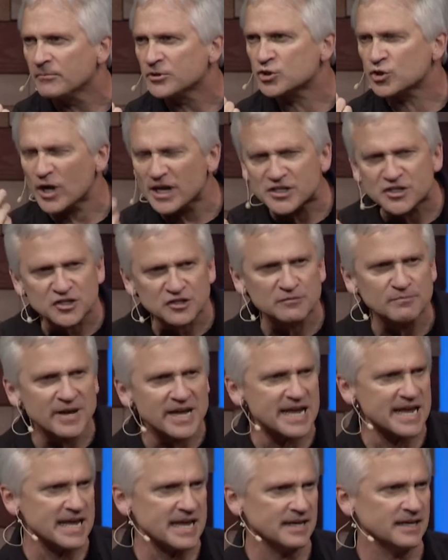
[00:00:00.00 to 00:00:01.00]
trust
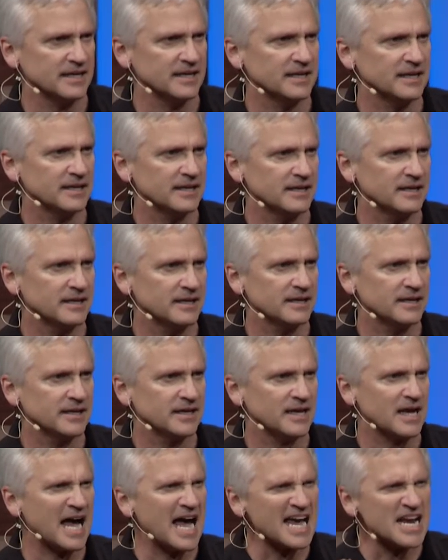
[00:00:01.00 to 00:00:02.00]
me,
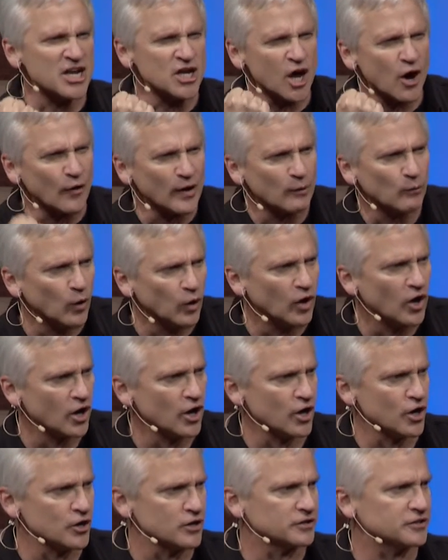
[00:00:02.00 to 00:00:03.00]
I know it will
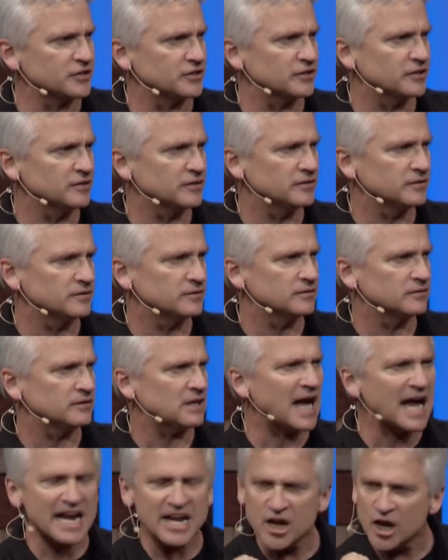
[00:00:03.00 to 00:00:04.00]
hurt.
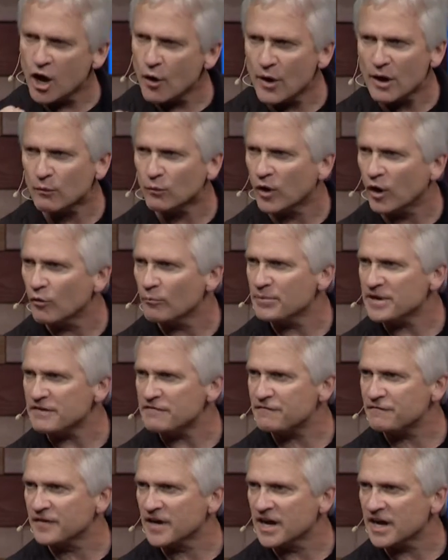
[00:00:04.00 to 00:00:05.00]
I know it won't be
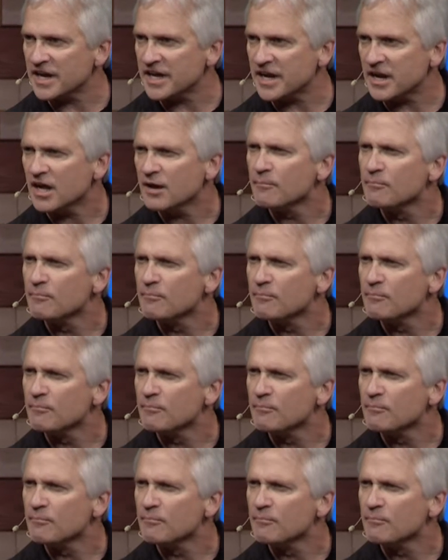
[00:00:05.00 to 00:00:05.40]
fun,